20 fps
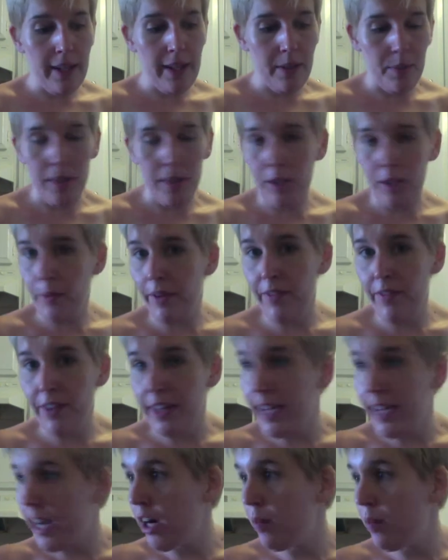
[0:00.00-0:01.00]
We're gonna wait for the
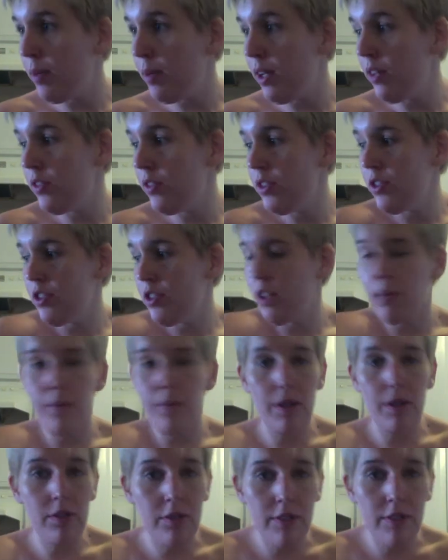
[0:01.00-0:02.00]
caramel to start
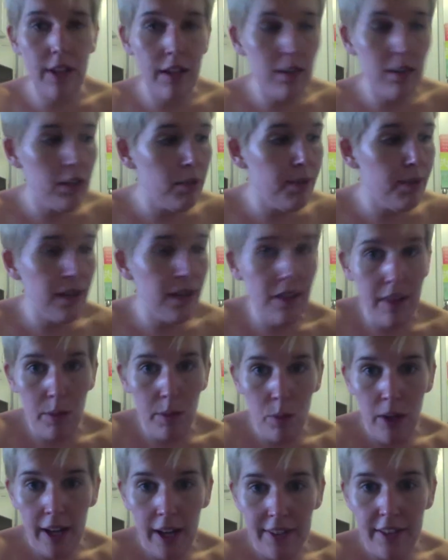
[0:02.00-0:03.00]
melting down a little bit, and then we'll
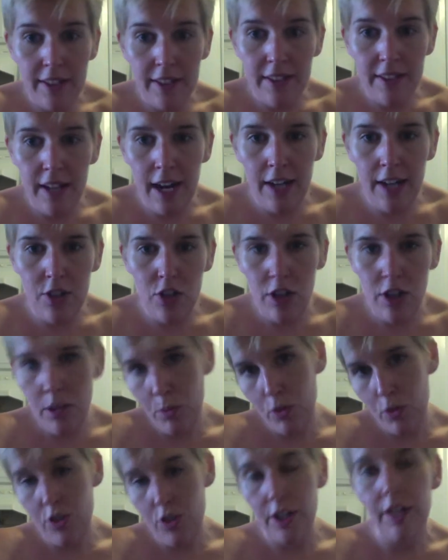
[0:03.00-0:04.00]
add the scotch, and then we'll
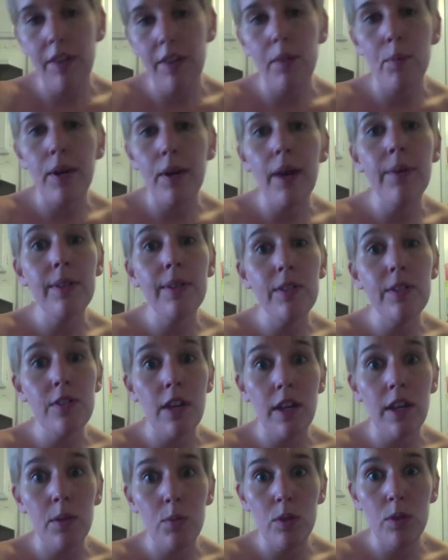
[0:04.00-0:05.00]
check on the brownies,
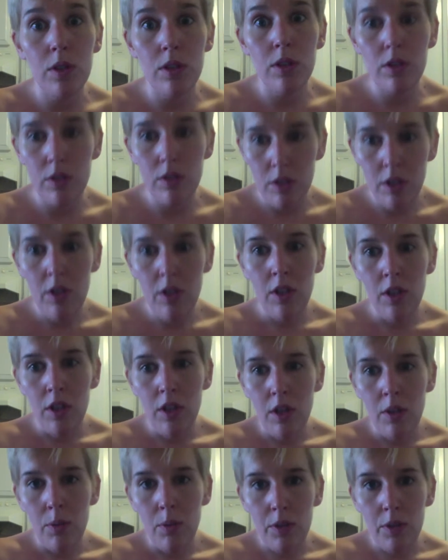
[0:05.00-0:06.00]
and we'll
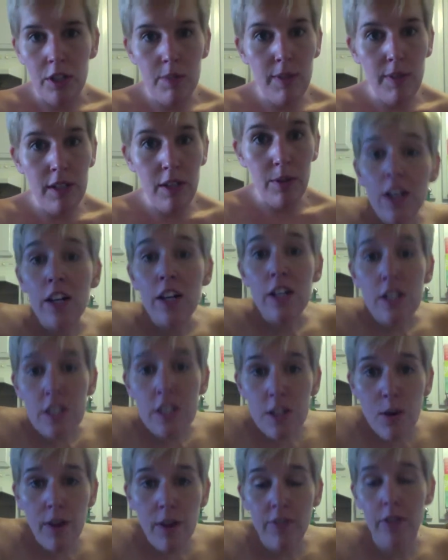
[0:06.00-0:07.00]
keep on going. So
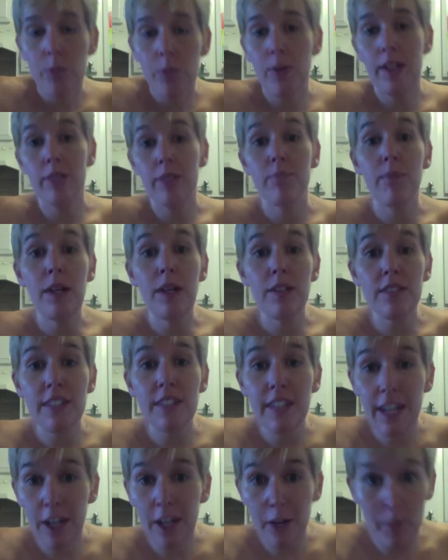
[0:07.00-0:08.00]
everyone, melting
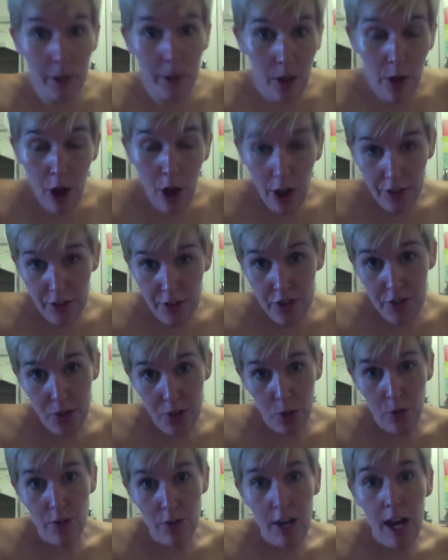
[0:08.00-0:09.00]
caramel on the
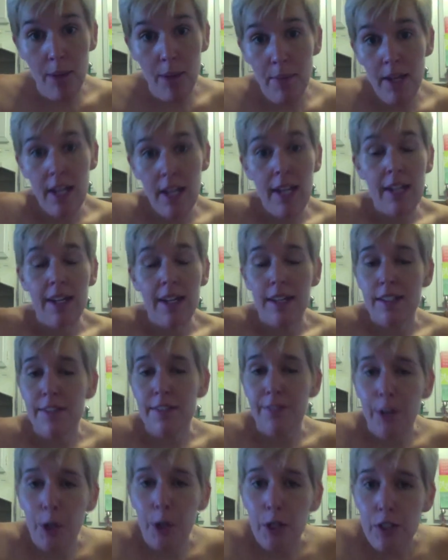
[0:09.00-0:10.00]
stovetop is a
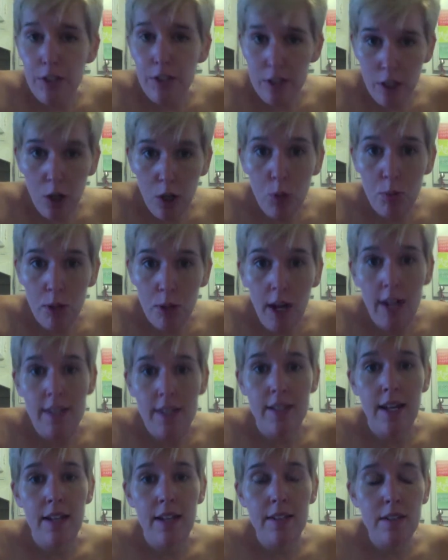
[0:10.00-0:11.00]
very slow
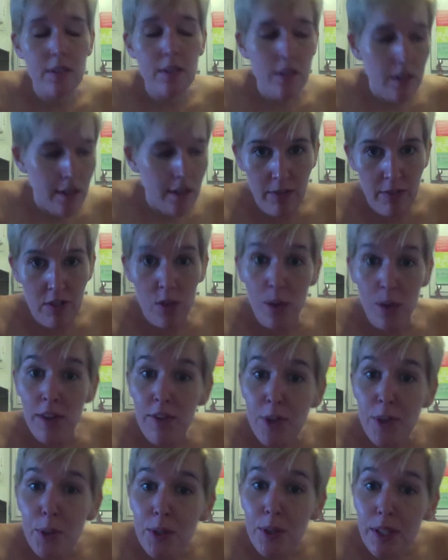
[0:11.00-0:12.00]
process. So if
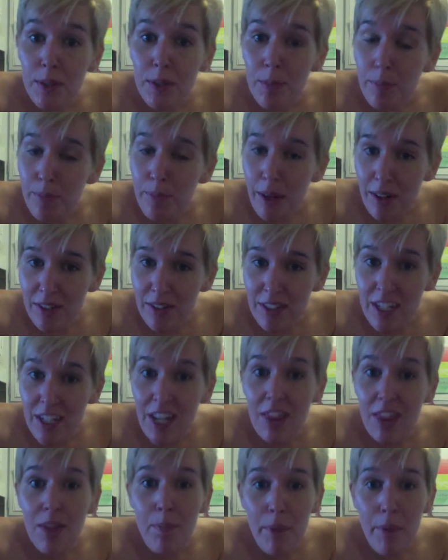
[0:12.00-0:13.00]
you can melt it in
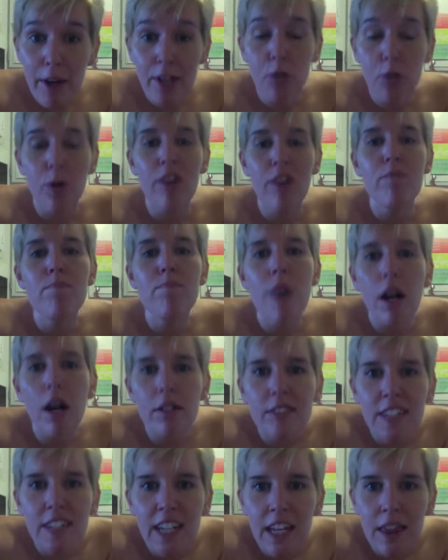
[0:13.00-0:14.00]
the microwave, melt
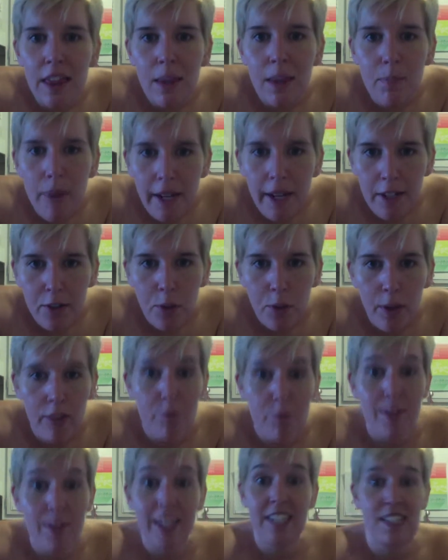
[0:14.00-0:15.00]
it in the microwave,
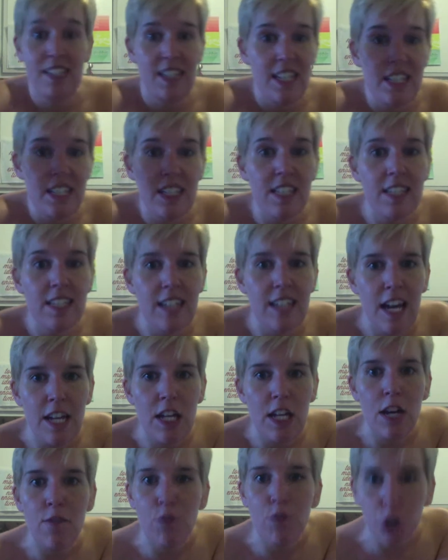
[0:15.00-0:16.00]
because this is
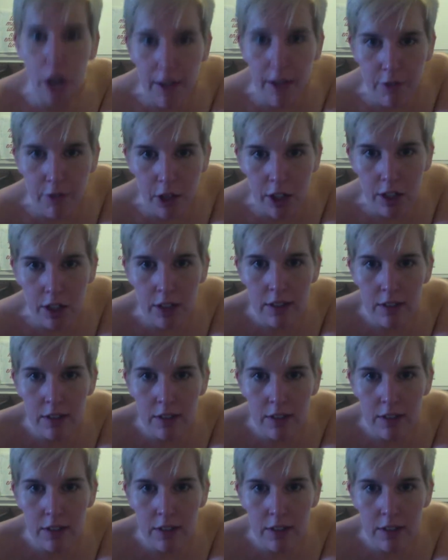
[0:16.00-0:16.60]
taking forever.